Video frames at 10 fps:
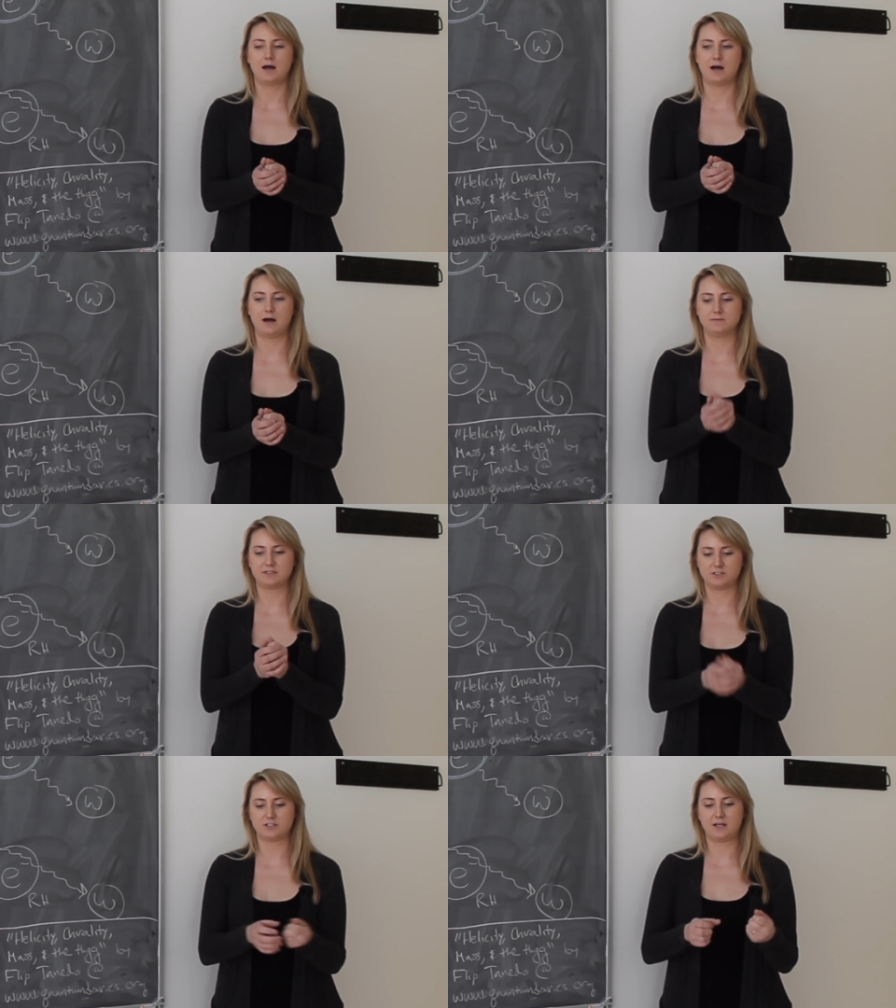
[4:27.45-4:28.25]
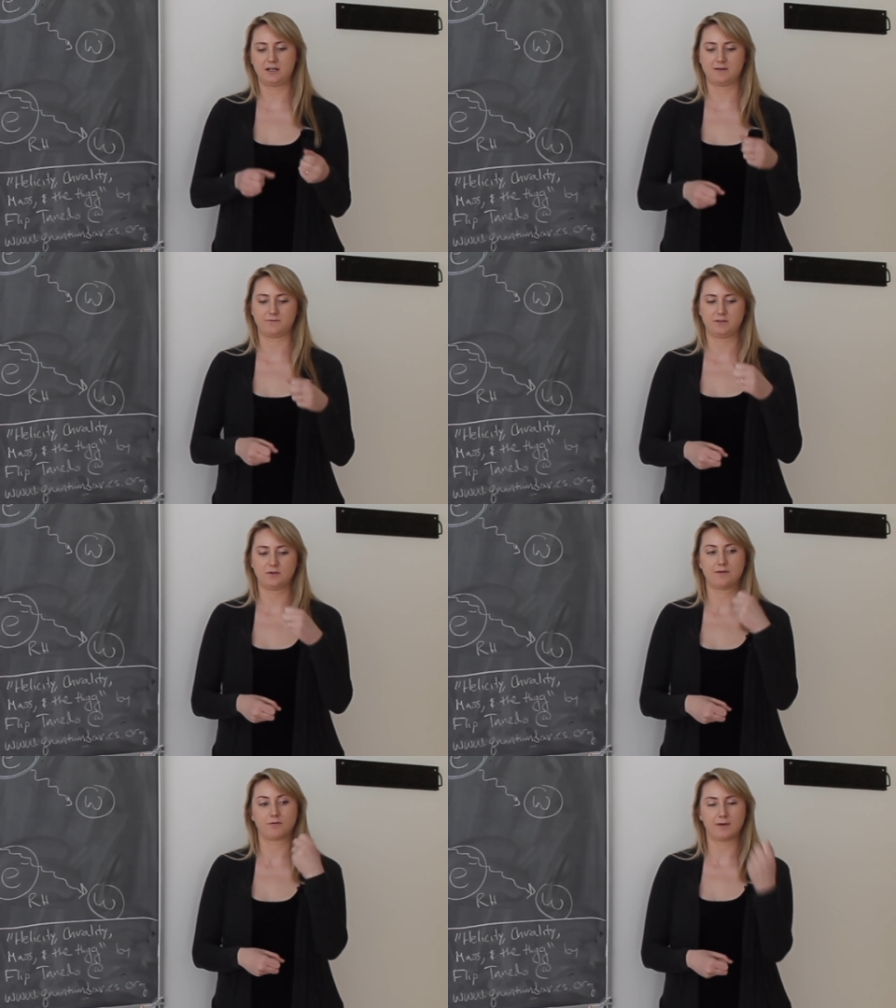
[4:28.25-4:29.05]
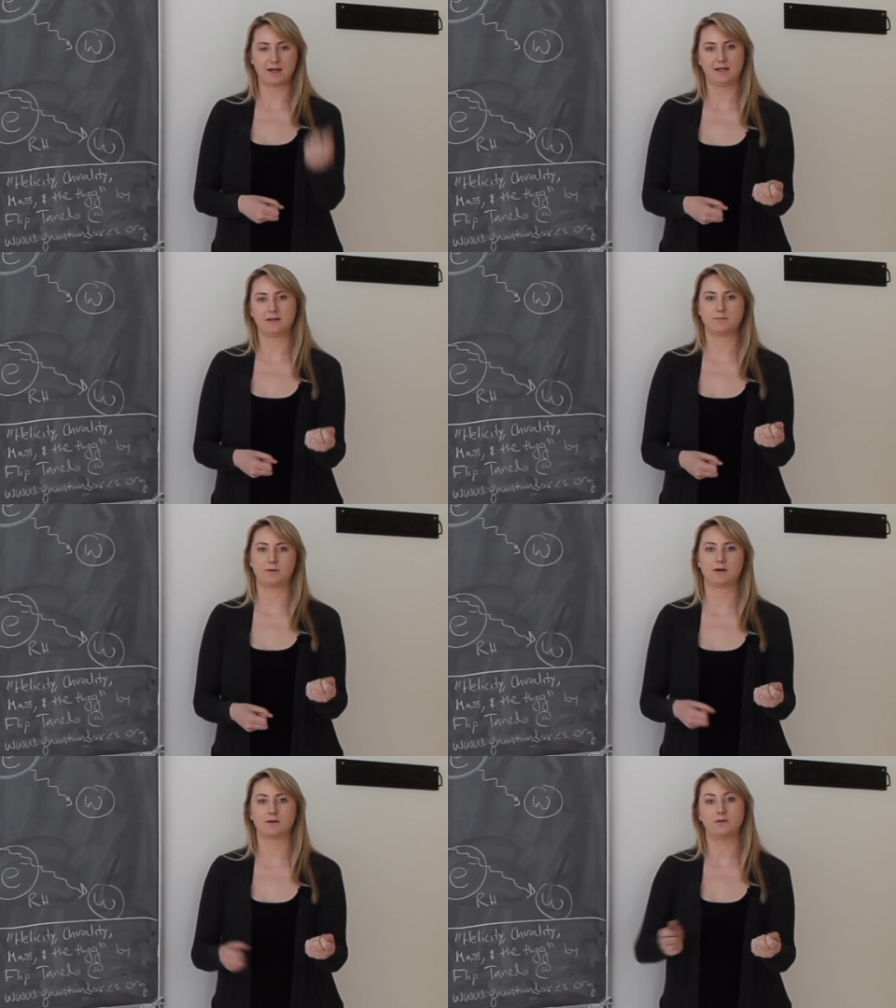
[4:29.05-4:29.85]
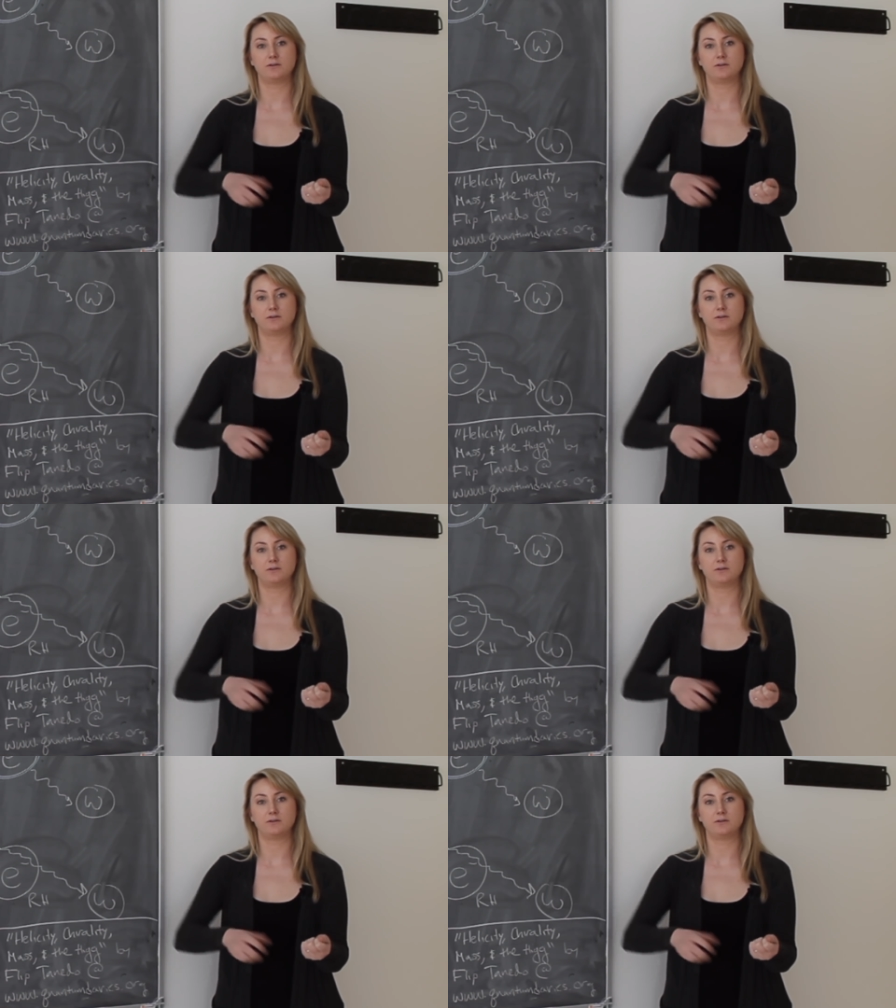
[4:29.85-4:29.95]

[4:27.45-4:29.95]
um, such that if you have a right-handed particle